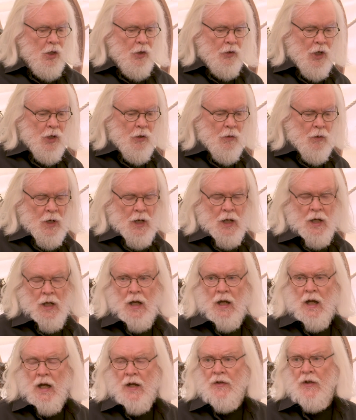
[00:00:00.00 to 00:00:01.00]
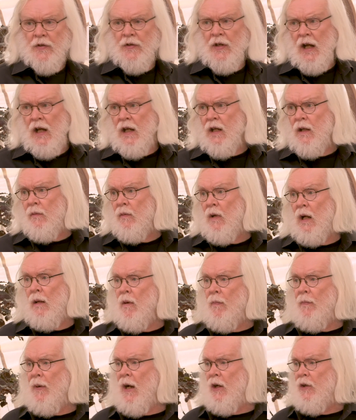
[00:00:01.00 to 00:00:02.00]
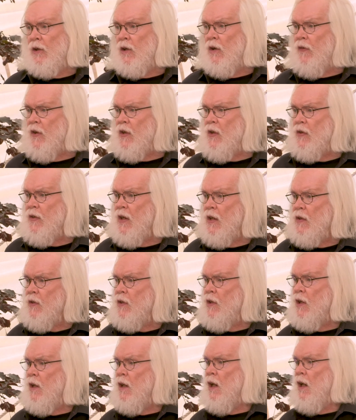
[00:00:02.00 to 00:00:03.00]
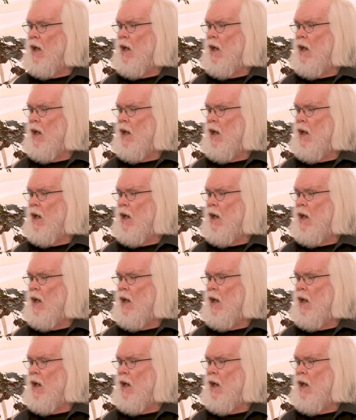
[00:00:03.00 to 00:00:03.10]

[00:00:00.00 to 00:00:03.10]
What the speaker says: So, as I said, I'm a particle physicist,